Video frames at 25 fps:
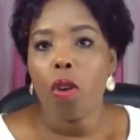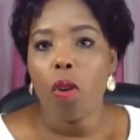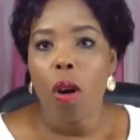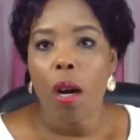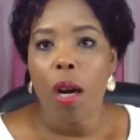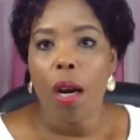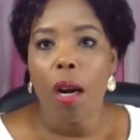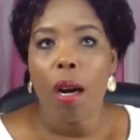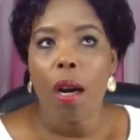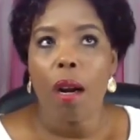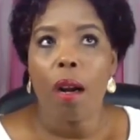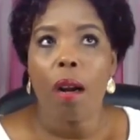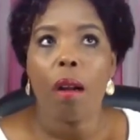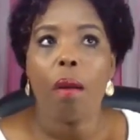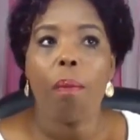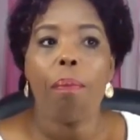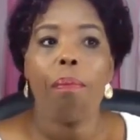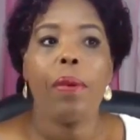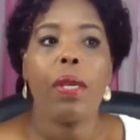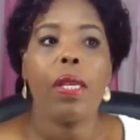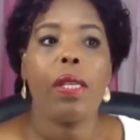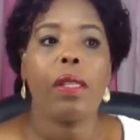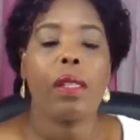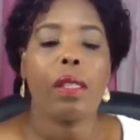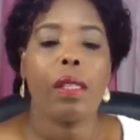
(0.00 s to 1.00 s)
your
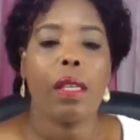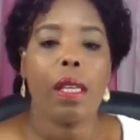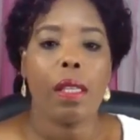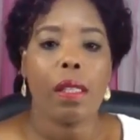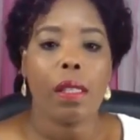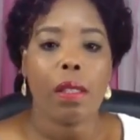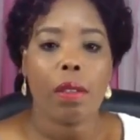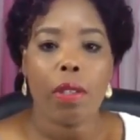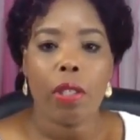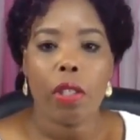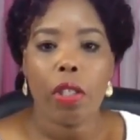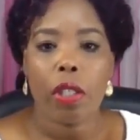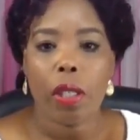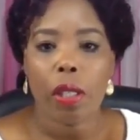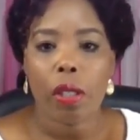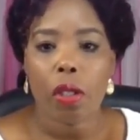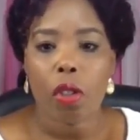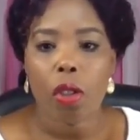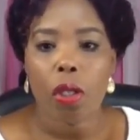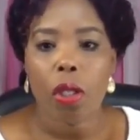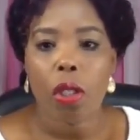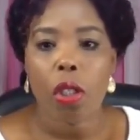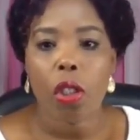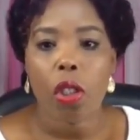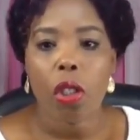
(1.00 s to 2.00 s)
business
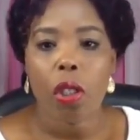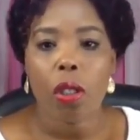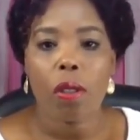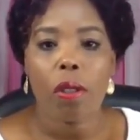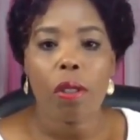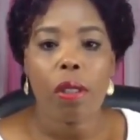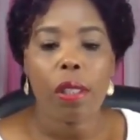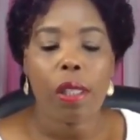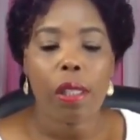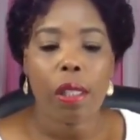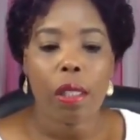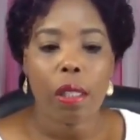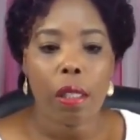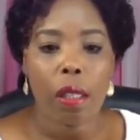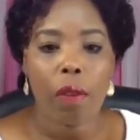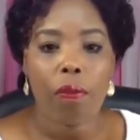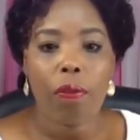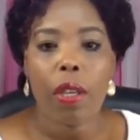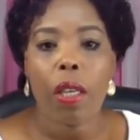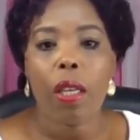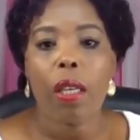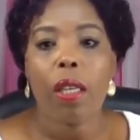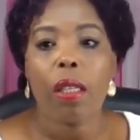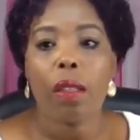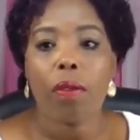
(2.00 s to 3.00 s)
registration
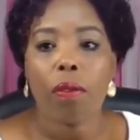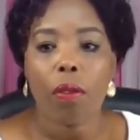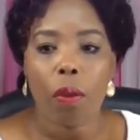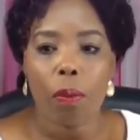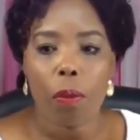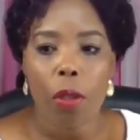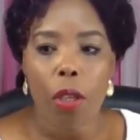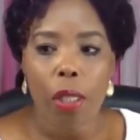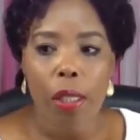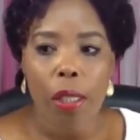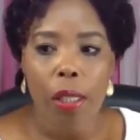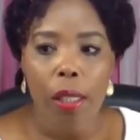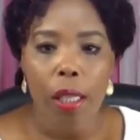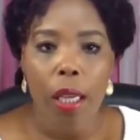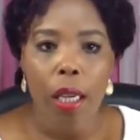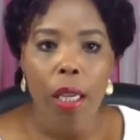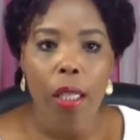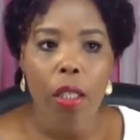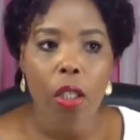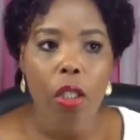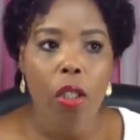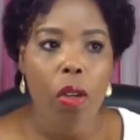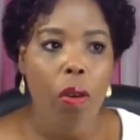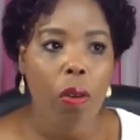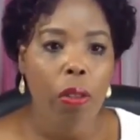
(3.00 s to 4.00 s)
certificate from your
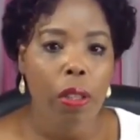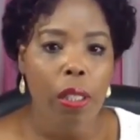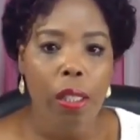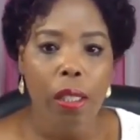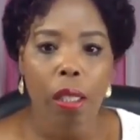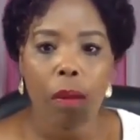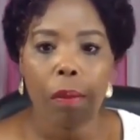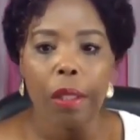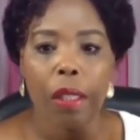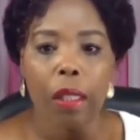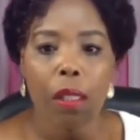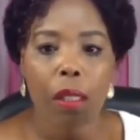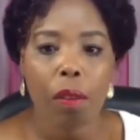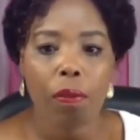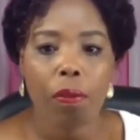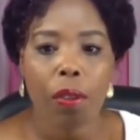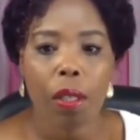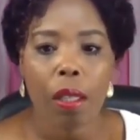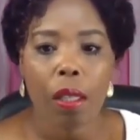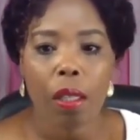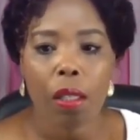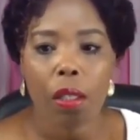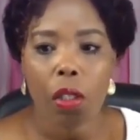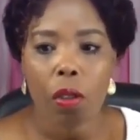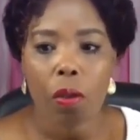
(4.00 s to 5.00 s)
state. You know, the same
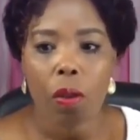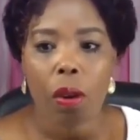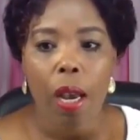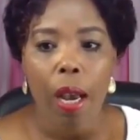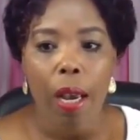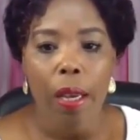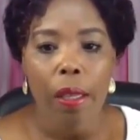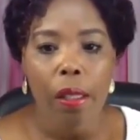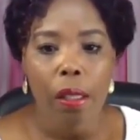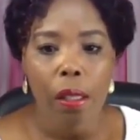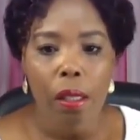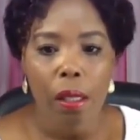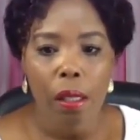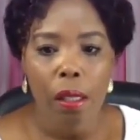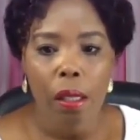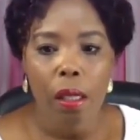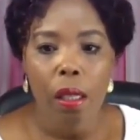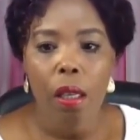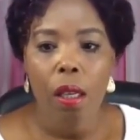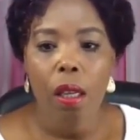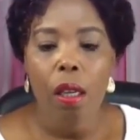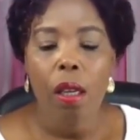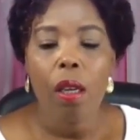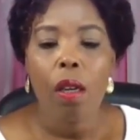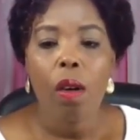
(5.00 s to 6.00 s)
certificate you guys
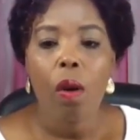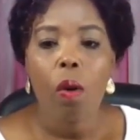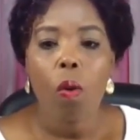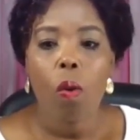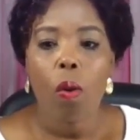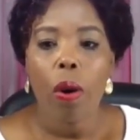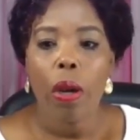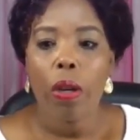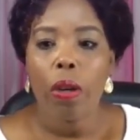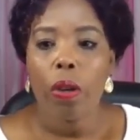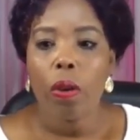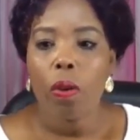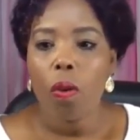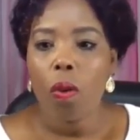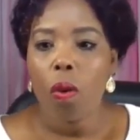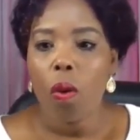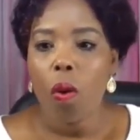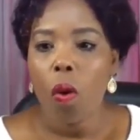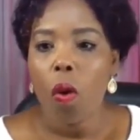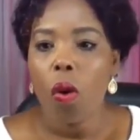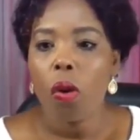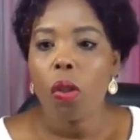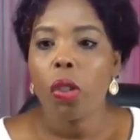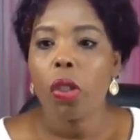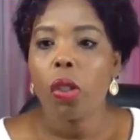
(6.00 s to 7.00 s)
see when you
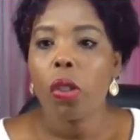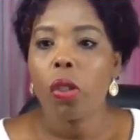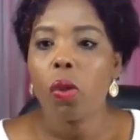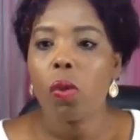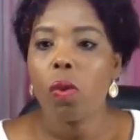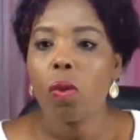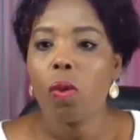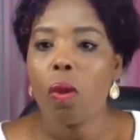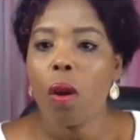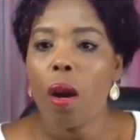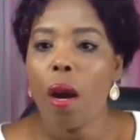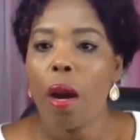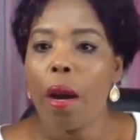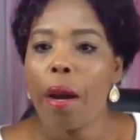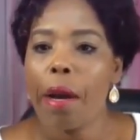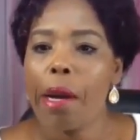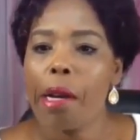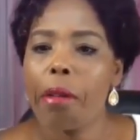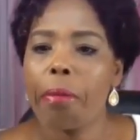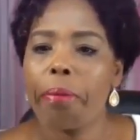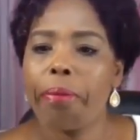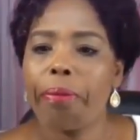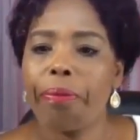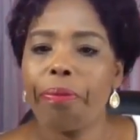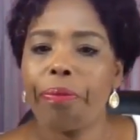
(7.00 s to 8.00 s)
go to
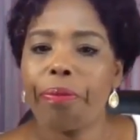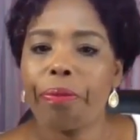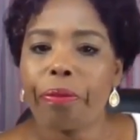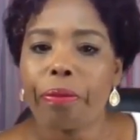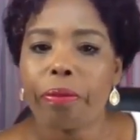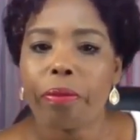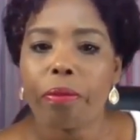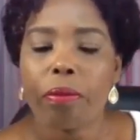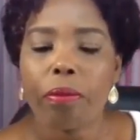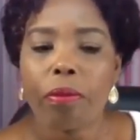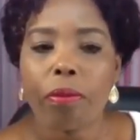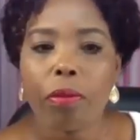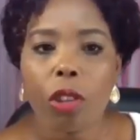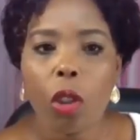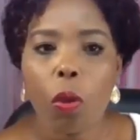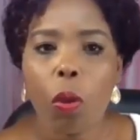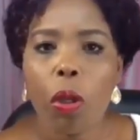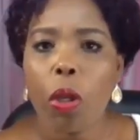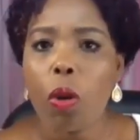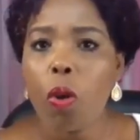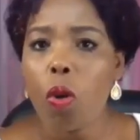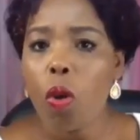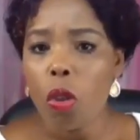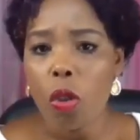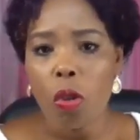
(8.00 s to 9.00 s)

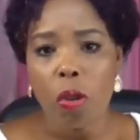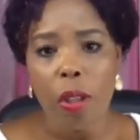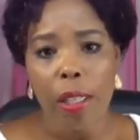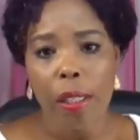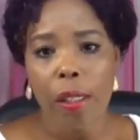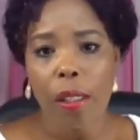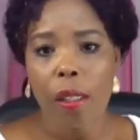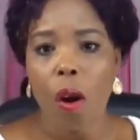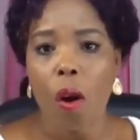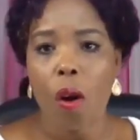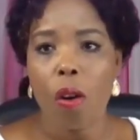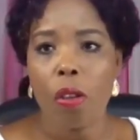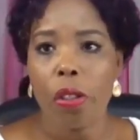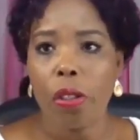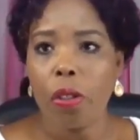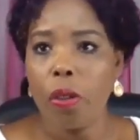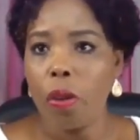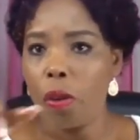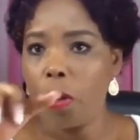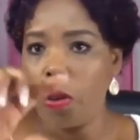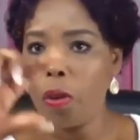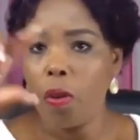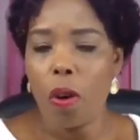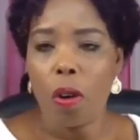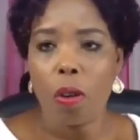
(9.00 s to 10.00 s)
the stores. You
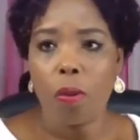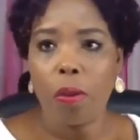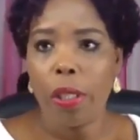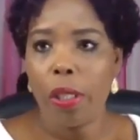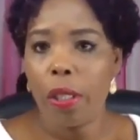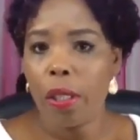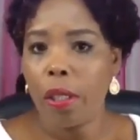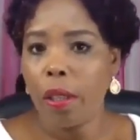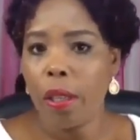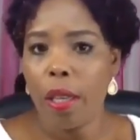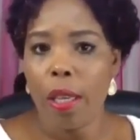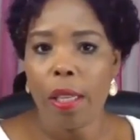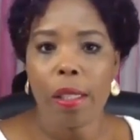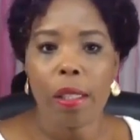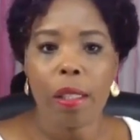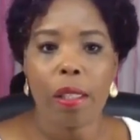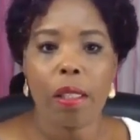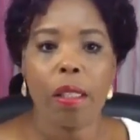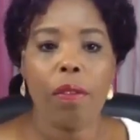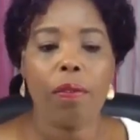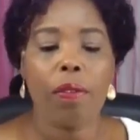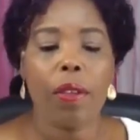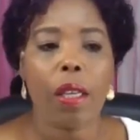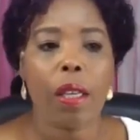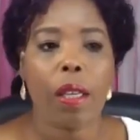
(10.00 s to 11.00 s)
know, you always see their
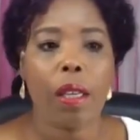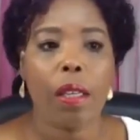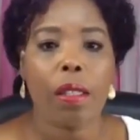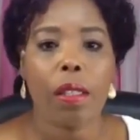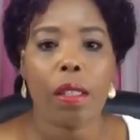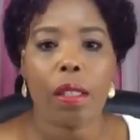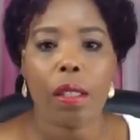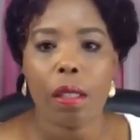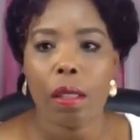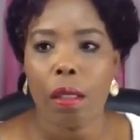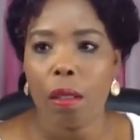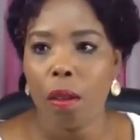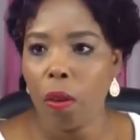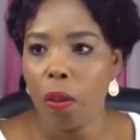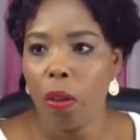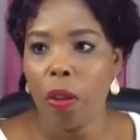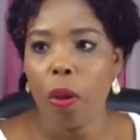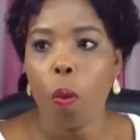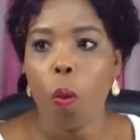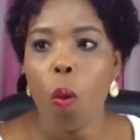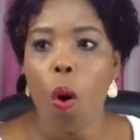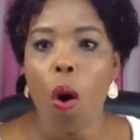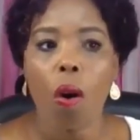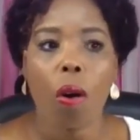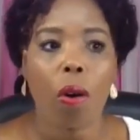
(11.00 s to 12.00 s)
certificates on
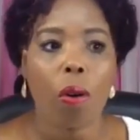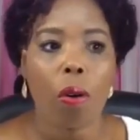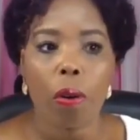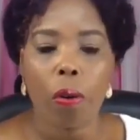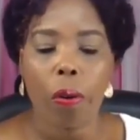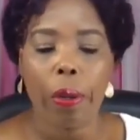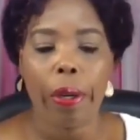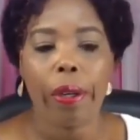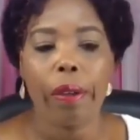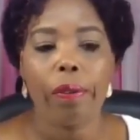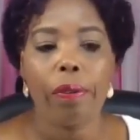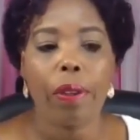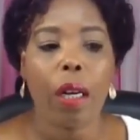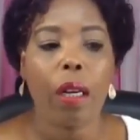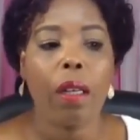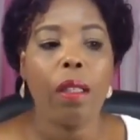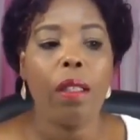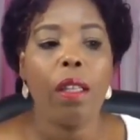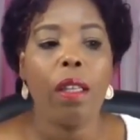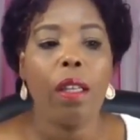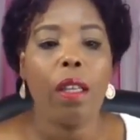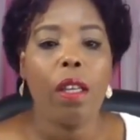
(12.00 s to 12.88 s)
the wall or whatever.